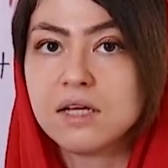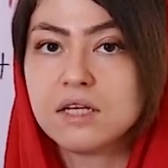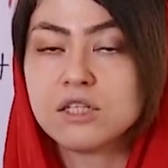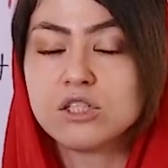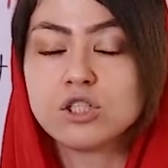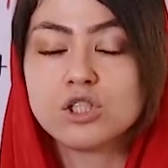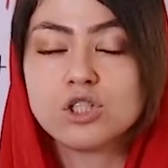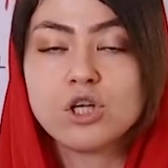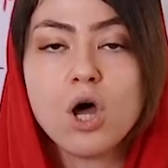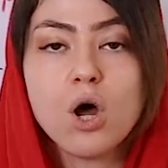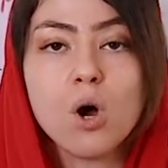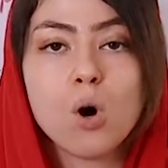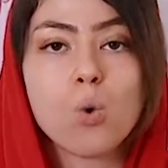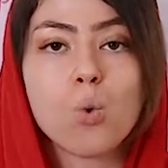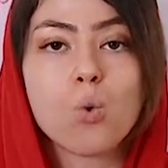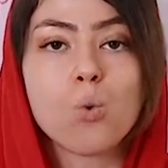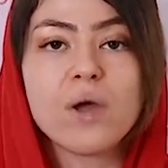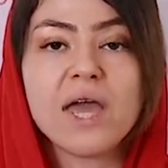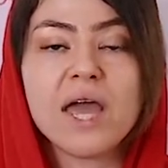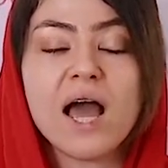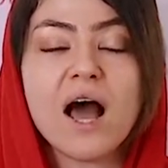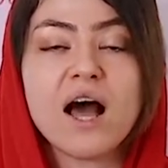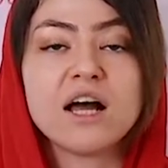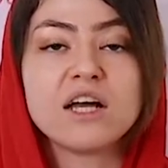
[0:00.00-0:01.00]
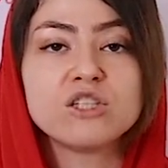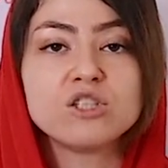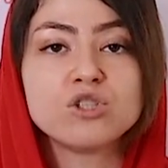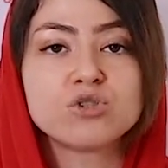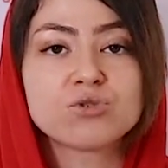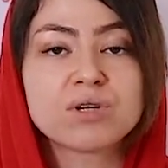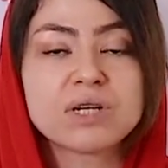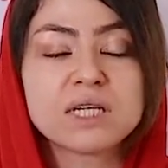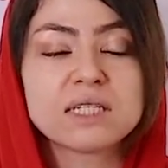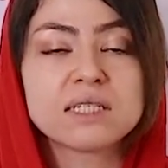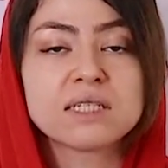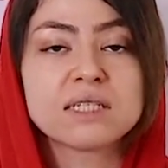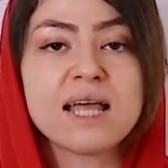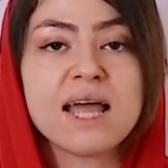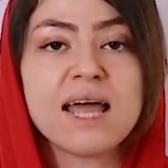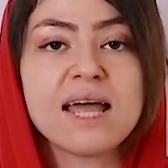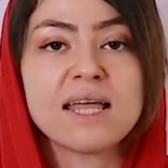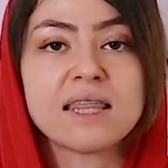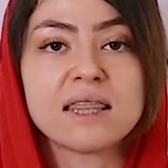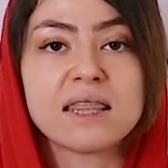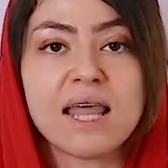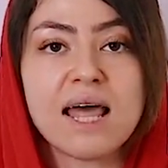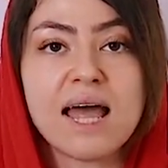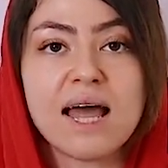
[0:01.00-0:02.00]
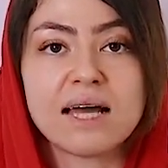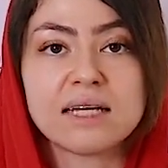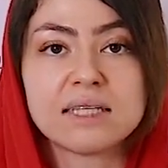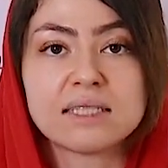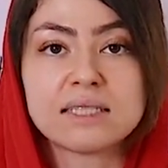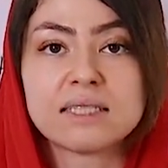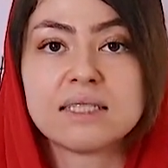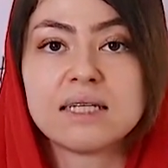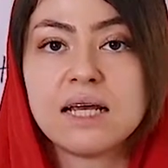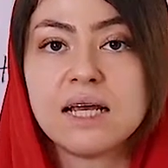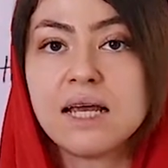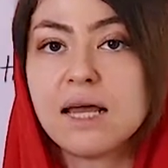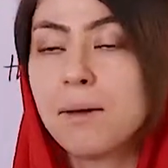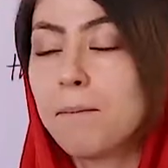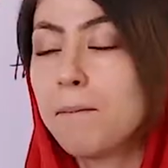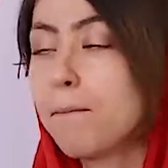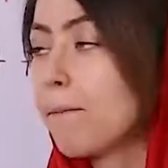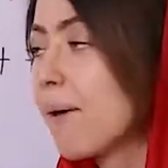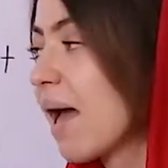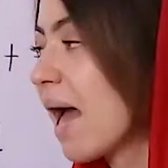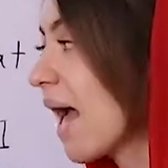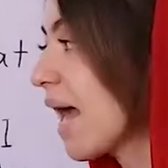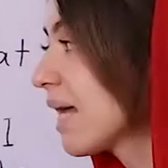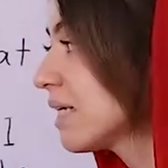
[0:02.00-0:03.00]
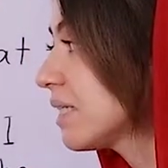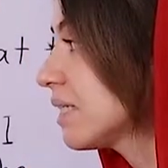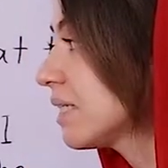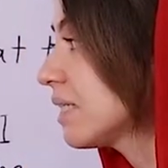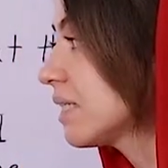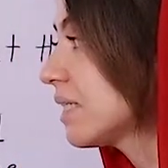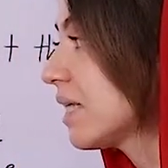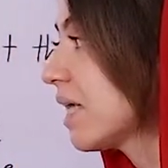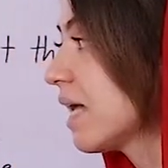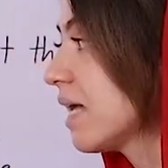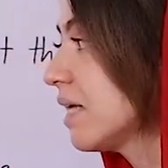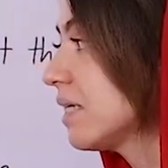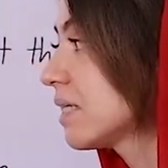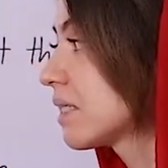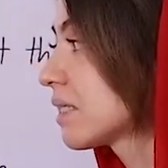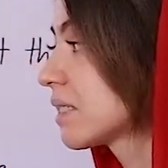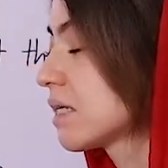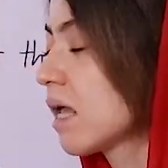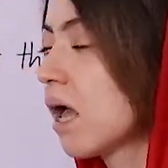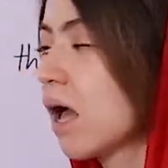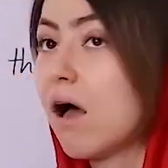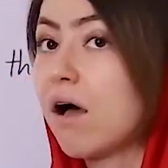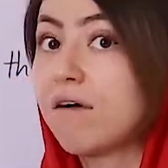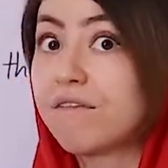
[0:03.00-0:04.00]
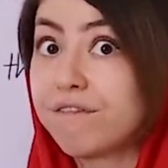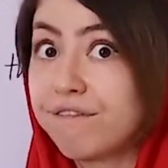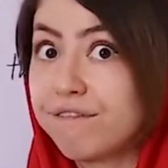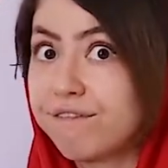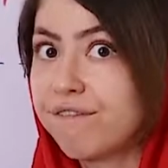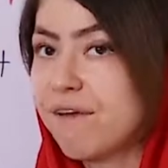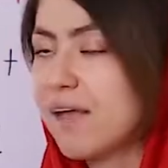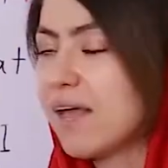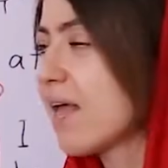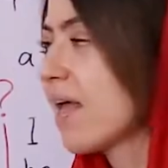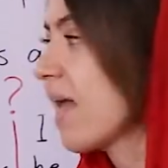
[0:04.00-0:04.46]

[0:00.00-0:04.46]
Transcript: So we understand that past tense of